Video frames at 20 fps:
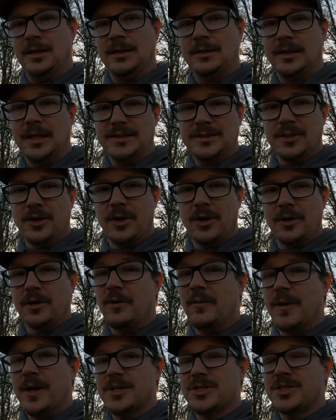That's a
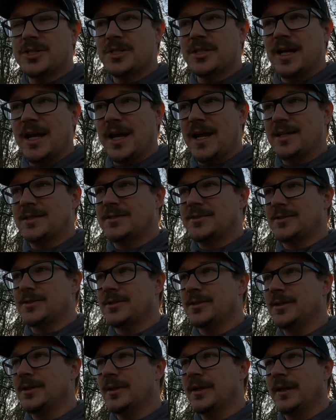hard question to
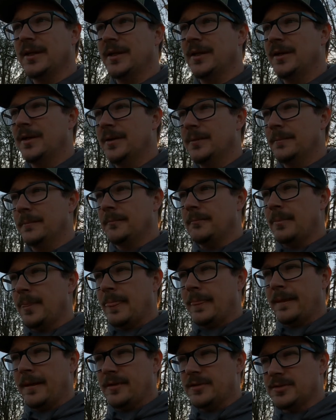answer.
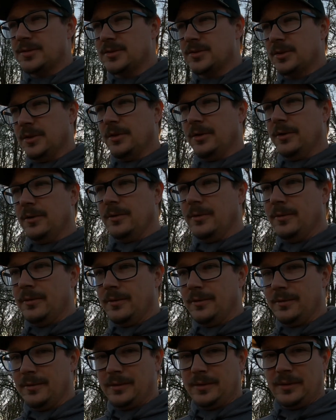
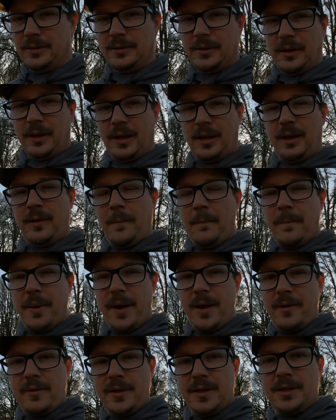So
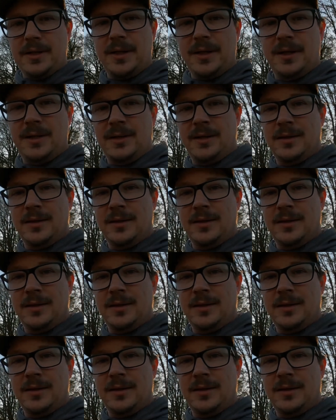comparing